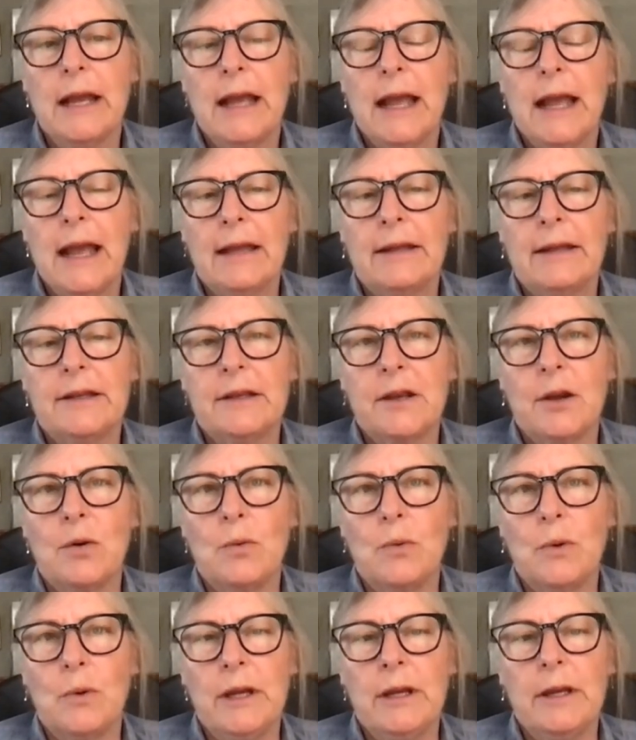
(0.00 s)
And so
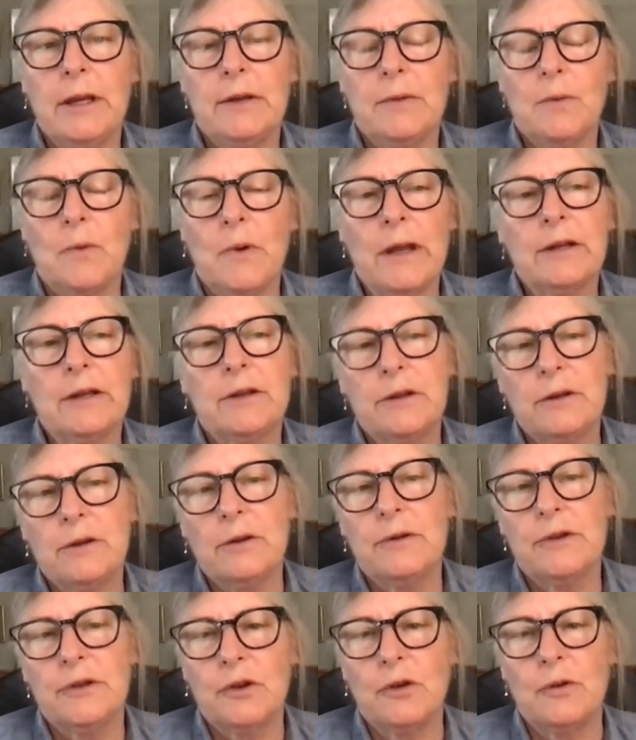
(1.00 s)
we went
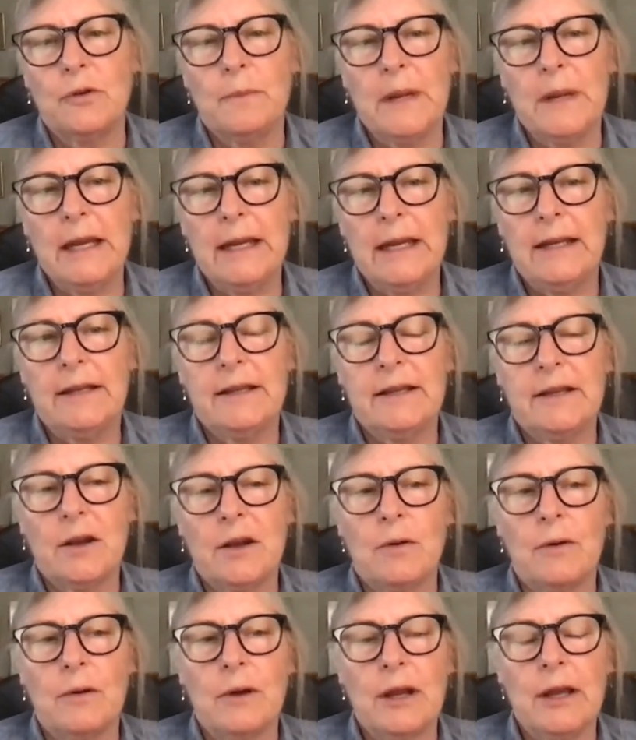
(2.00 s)
to Zoom meetings.
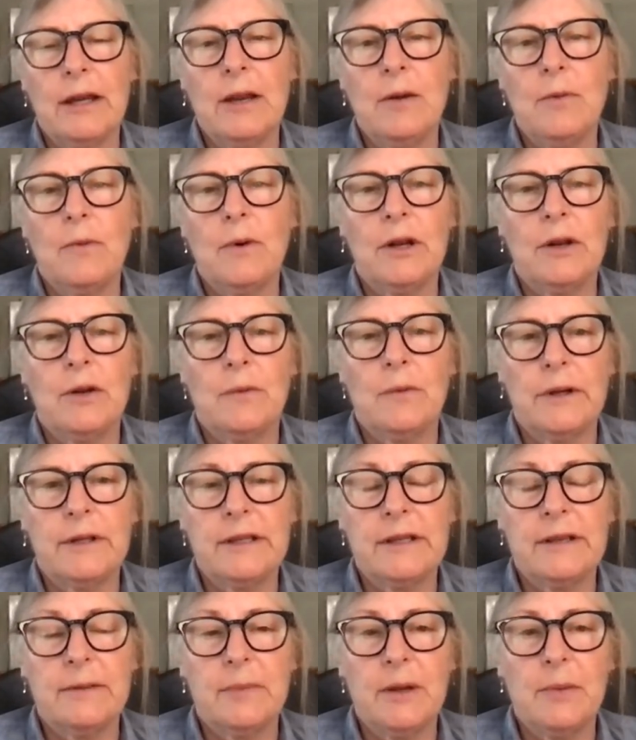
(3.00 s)
So anyone who
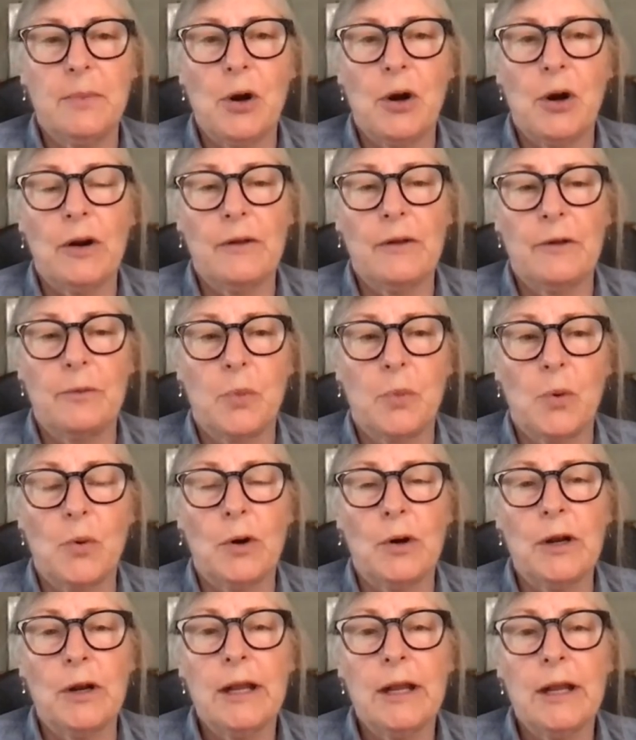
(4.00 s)
wants to be part of the
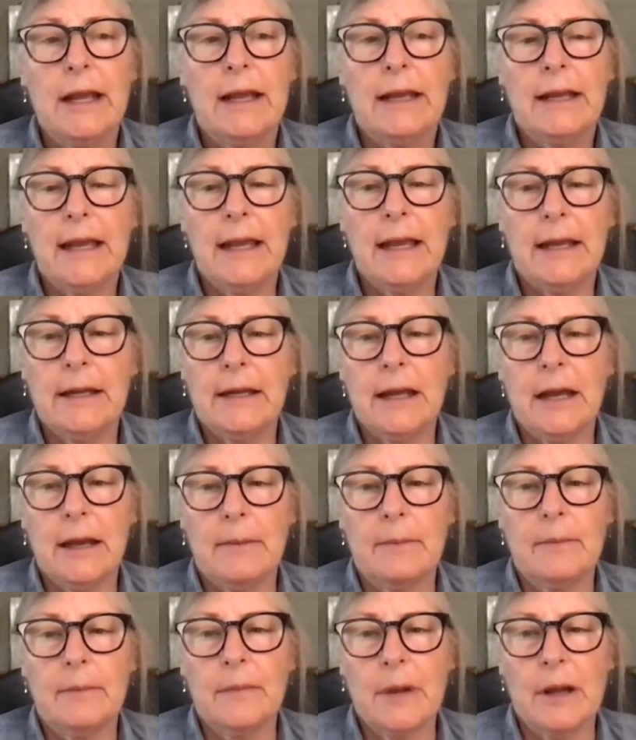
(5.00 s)
board can,
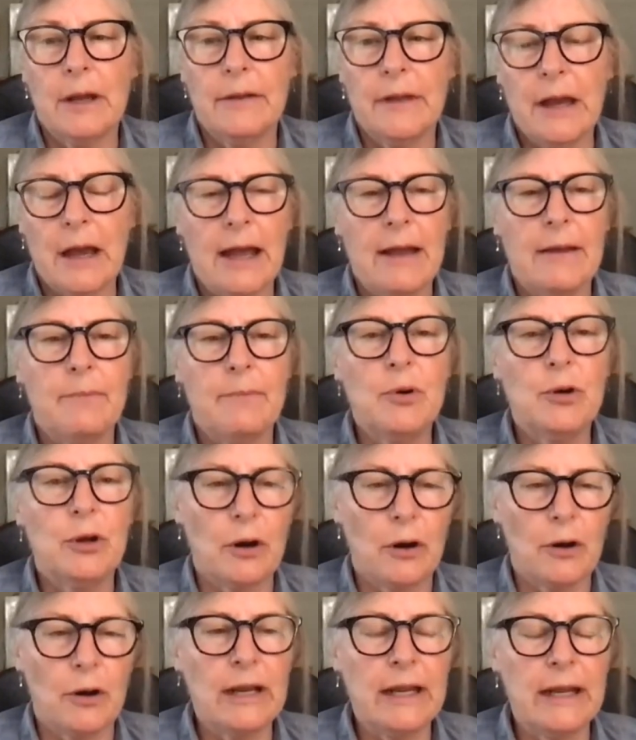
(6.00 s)
I put
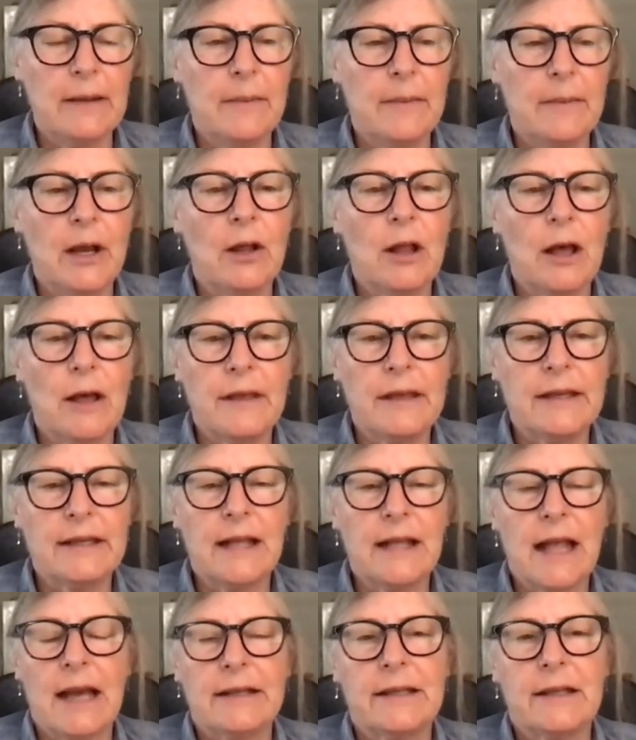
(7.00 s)
our email on this
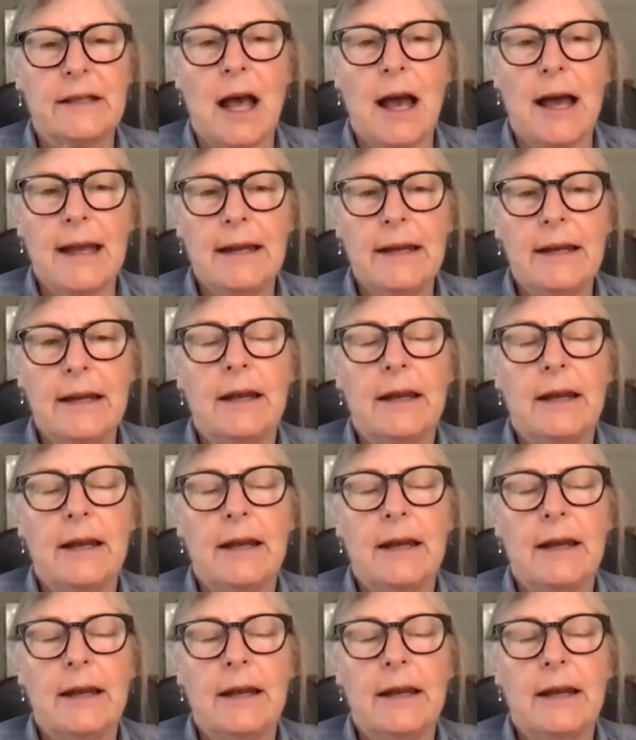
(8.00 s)
last slide,